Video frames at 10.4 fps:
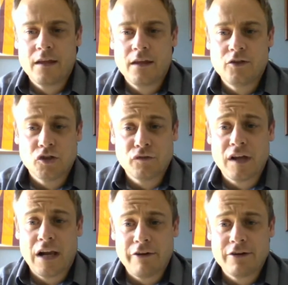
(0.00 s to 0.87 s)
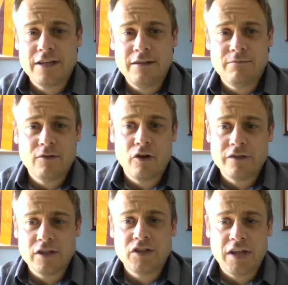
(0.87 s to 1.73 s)
Just for clarity,
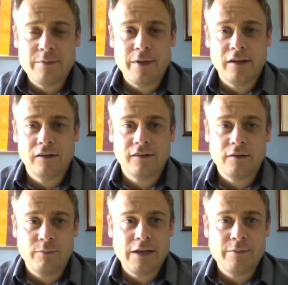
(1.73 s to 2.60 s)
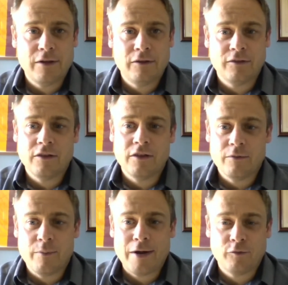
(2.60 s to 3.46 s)
obviously C-bills and B-bills, the
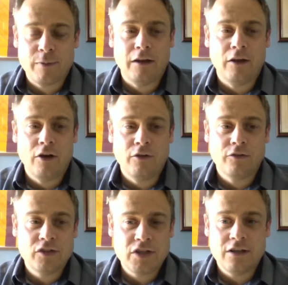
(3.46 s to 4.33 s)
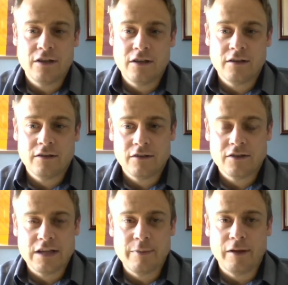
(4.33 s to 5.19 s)
bounce back loans, the
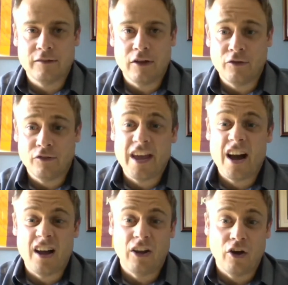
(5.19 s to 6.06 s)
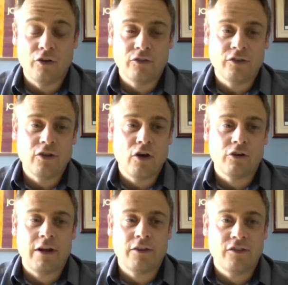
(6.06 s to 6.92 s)
C-bills loans, they are loans and not
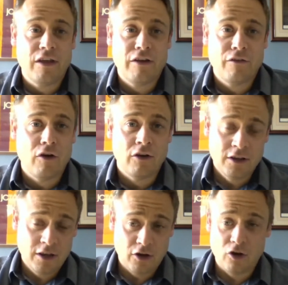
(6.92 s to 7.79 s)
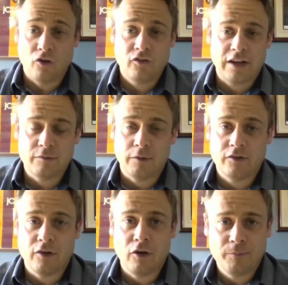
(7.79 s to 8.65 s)
grants, and therefore not taxable
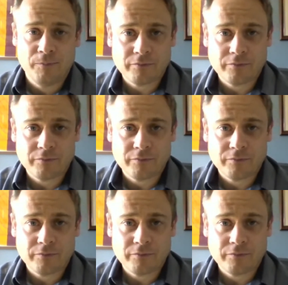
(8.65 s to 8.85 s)
at all.